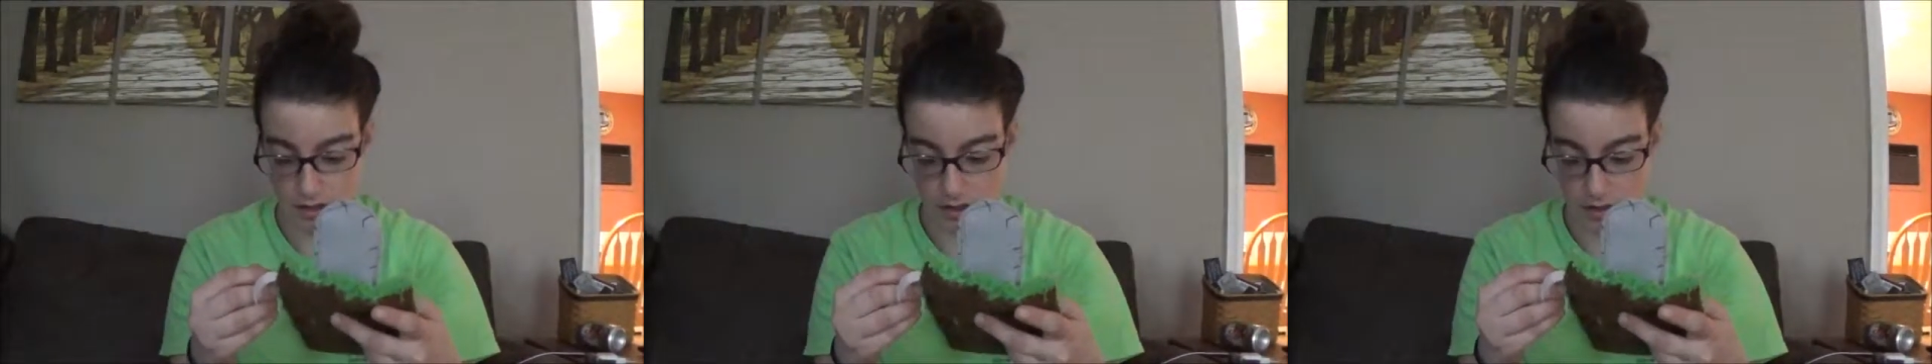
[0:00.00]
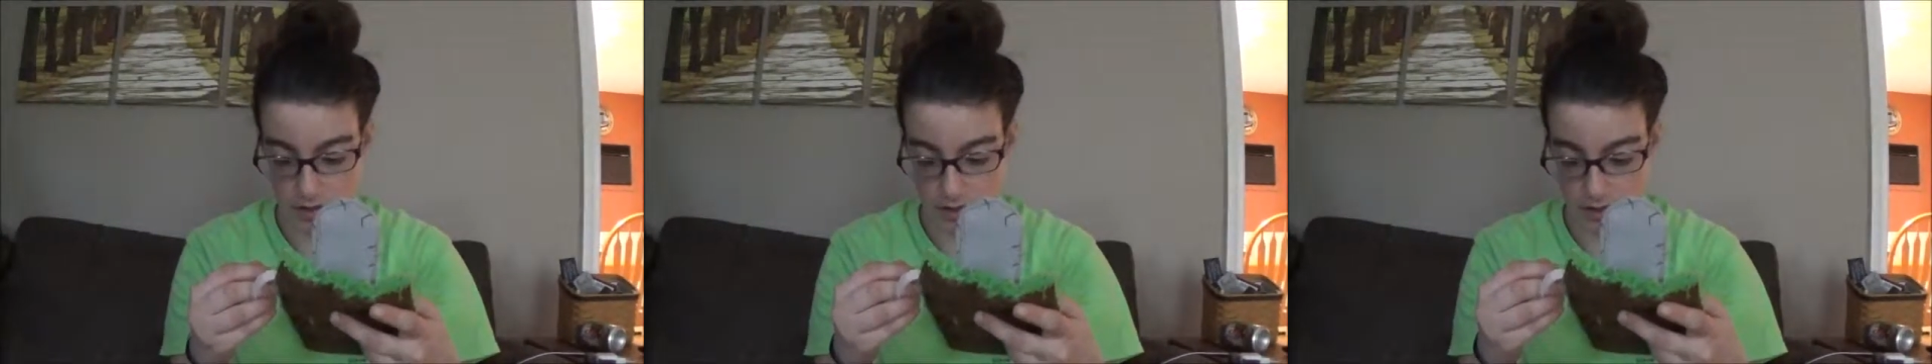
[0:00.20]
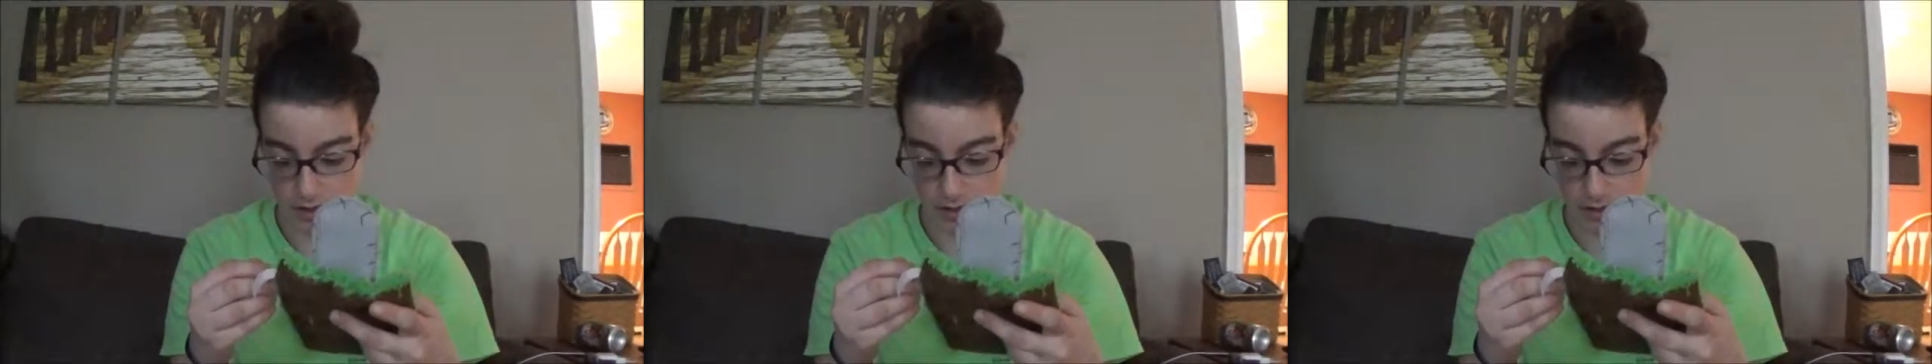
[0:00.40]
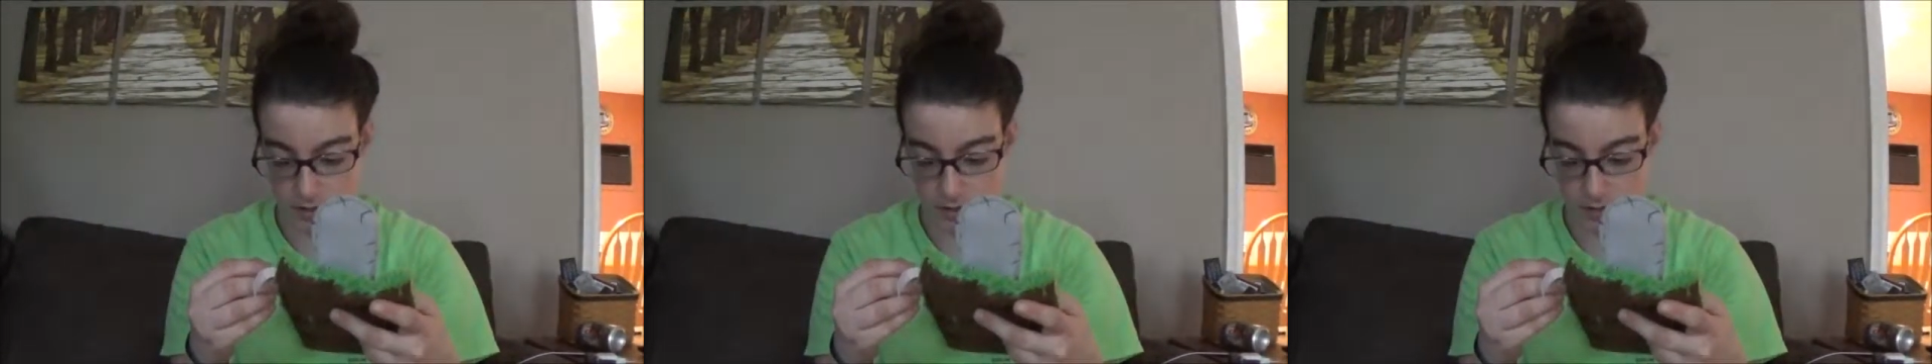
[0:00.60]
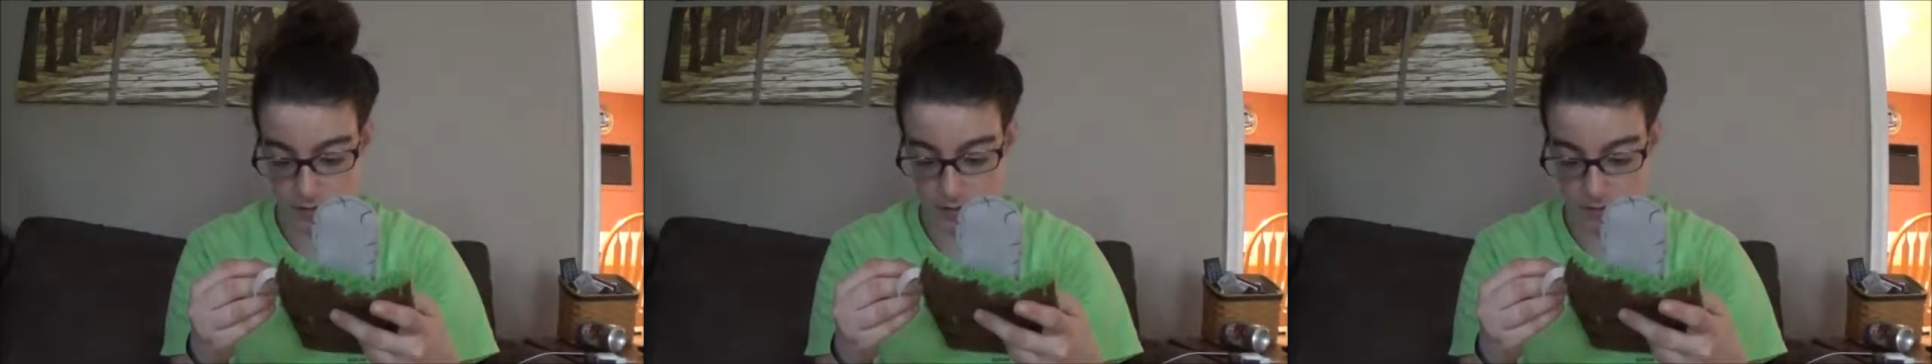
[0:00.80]
like
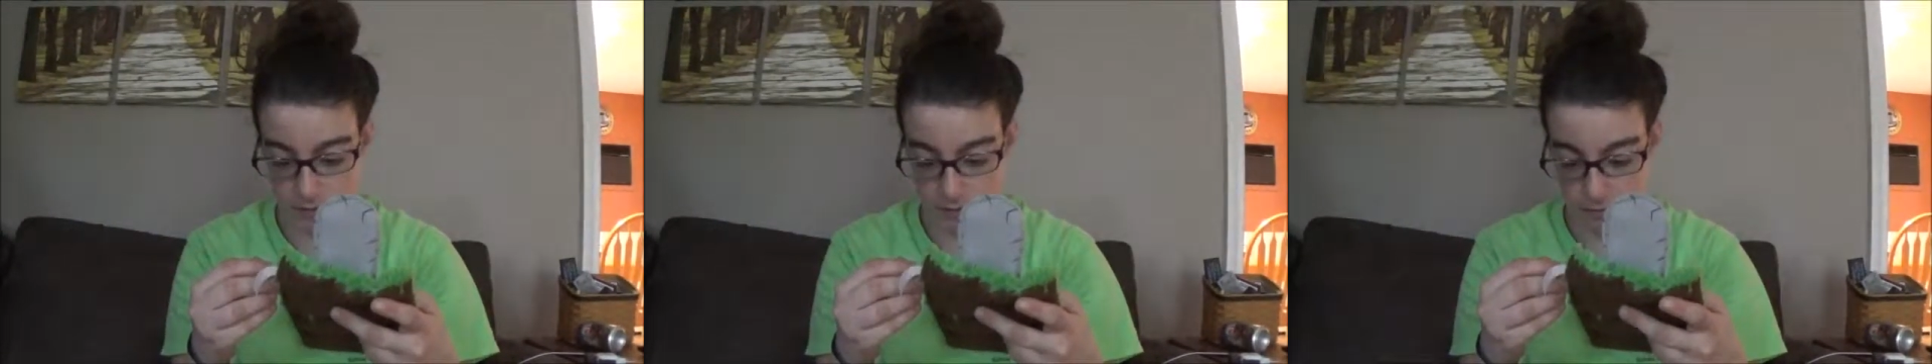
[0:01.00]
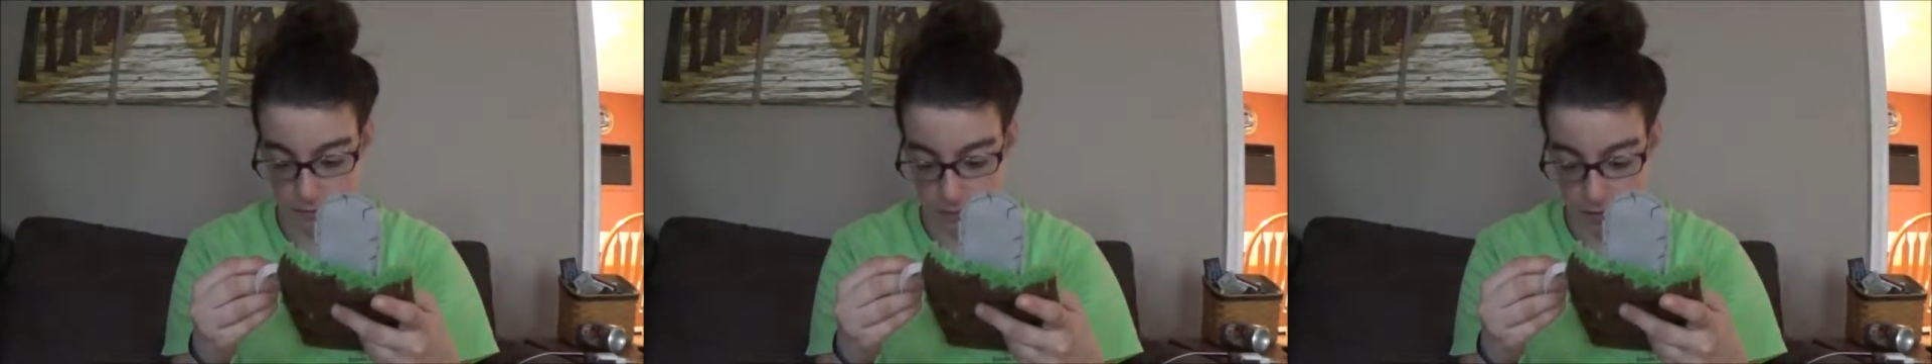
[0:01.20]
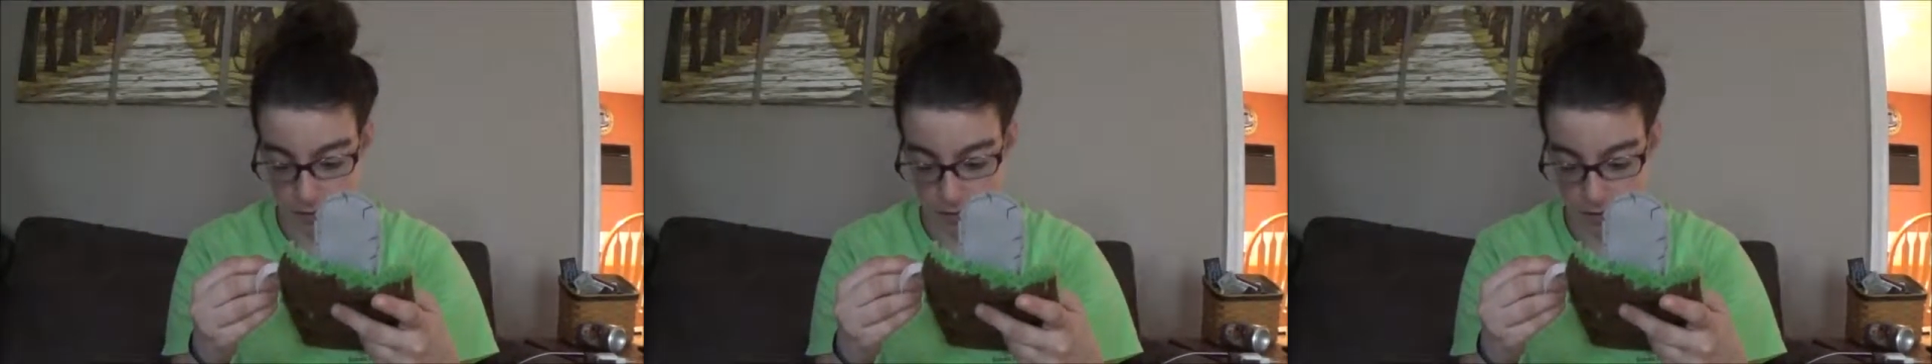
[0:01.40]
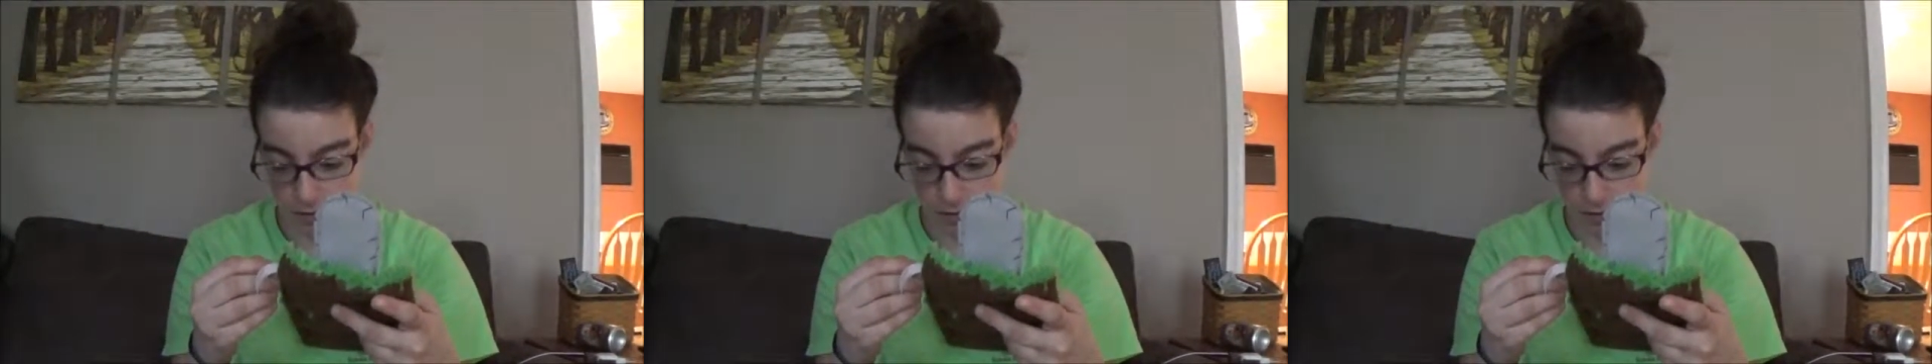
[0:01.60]
this before.